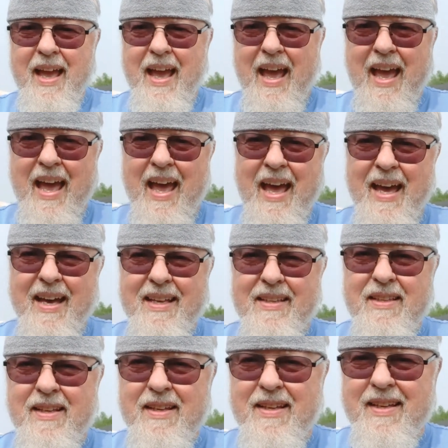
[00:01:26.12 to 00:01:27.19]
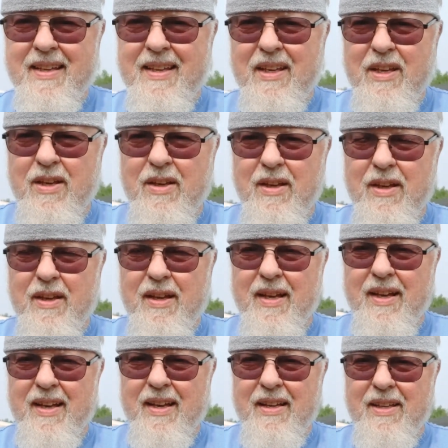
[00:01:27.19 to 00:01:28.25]
and
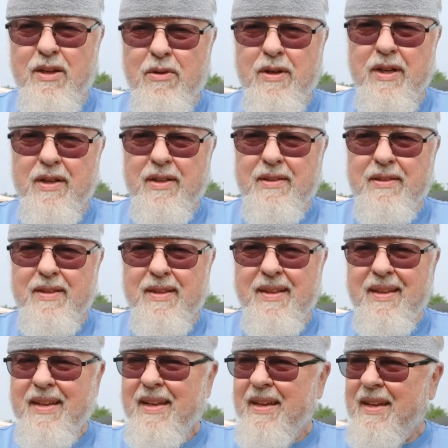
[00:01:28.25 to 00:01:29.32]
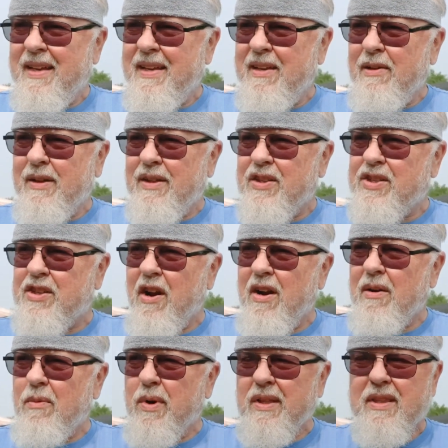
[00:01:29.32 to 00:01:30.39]
you can
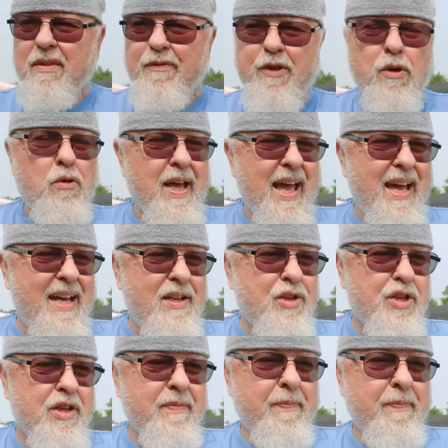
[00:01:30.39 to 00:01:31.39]
start with the fuel gauge,